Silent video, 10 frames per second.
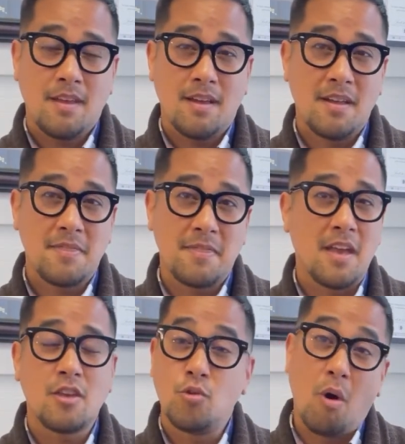And I
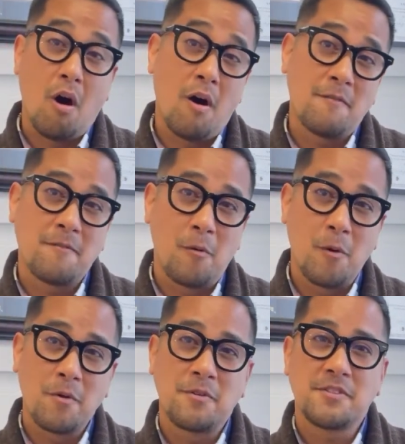thank you all
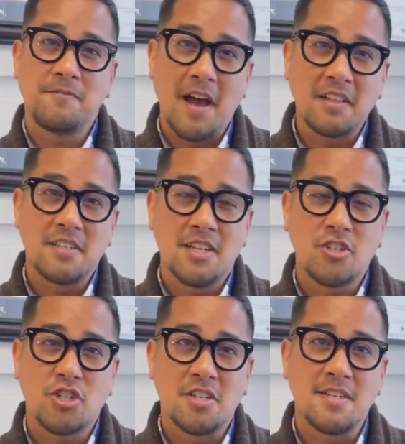for this
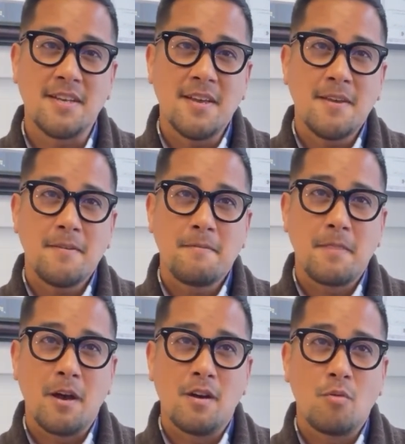validation
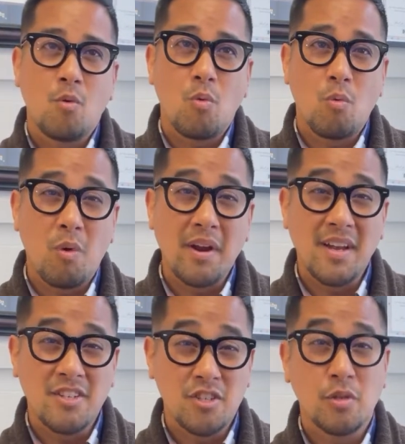that what
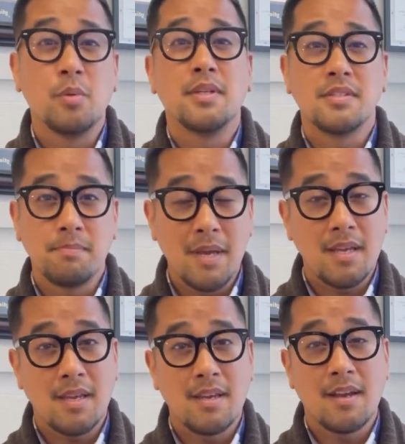I do is
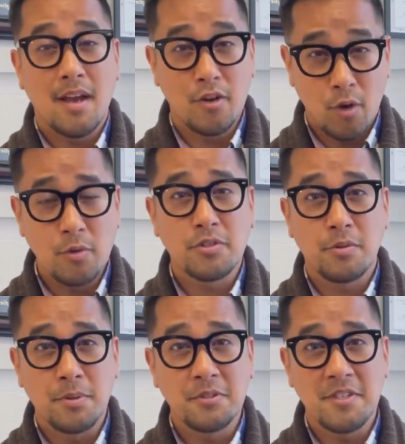making a
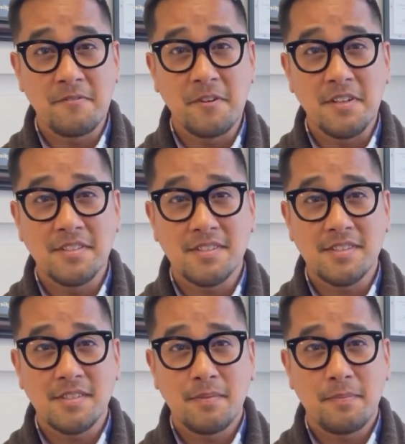noticeable
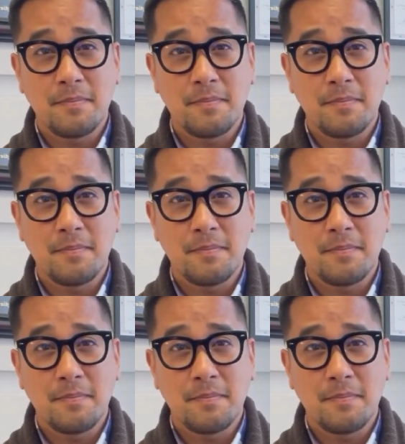difference.